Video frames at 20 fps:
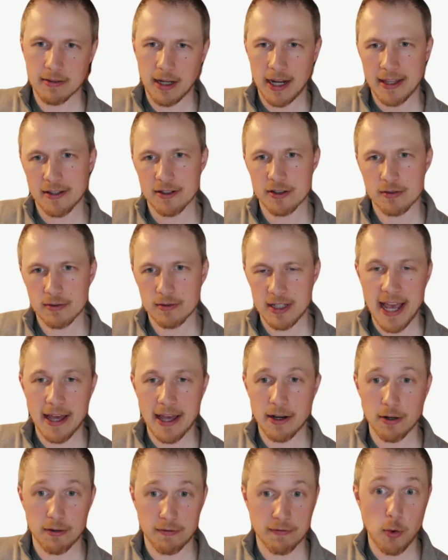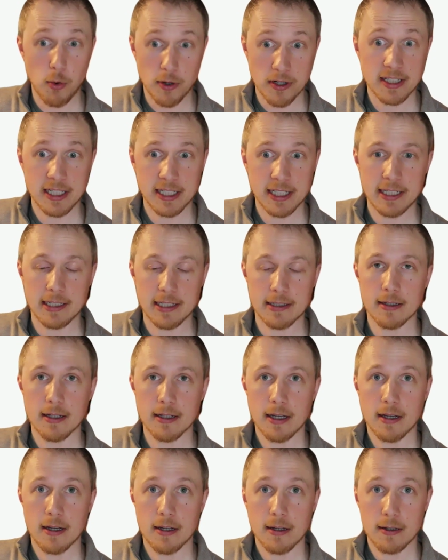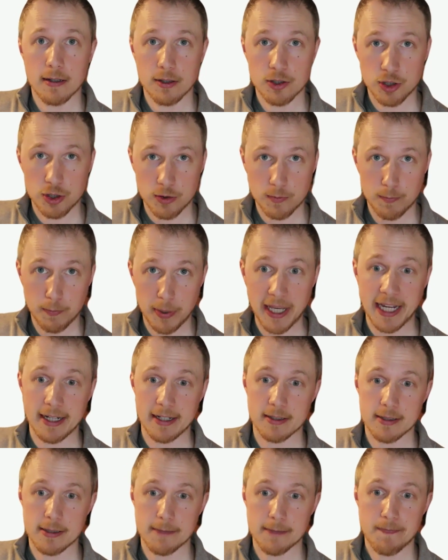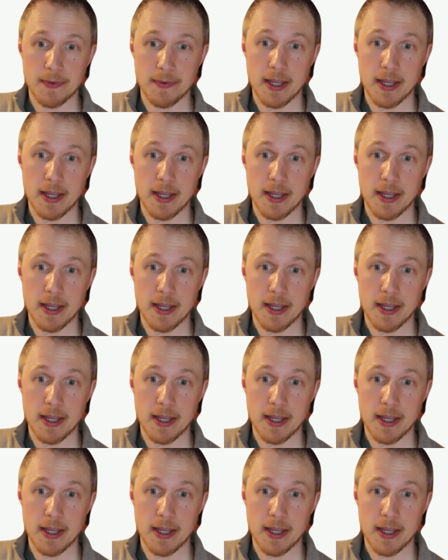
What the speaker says: either 10 or 14 picks.